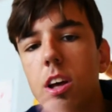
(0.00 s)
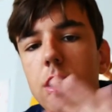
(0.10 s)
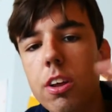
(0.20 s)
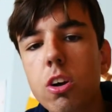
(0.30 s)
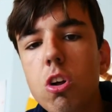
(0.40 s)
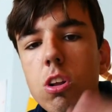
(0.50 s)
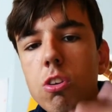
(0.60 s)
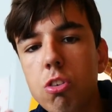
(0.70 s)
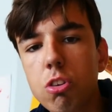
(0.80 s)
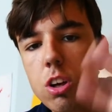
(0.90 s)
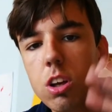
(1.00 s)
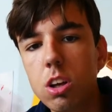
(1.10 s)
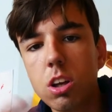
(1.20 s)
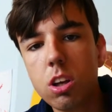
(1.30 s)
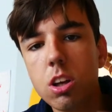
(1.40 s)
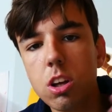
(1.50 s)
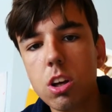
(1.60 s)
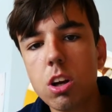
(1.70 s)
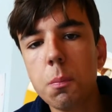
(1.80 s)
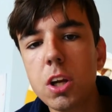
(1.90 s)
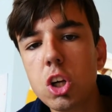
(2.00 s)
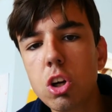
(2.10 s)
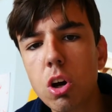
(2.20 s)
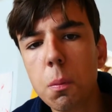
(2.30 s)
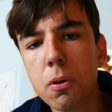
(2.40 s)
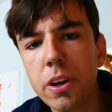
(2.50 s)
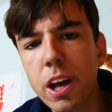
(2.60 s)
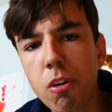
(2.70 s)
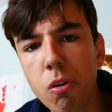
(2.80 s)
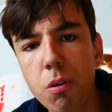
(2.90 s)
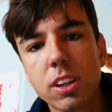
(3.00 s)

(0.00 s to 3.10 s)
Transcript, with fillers: the colours are a bit sharper now.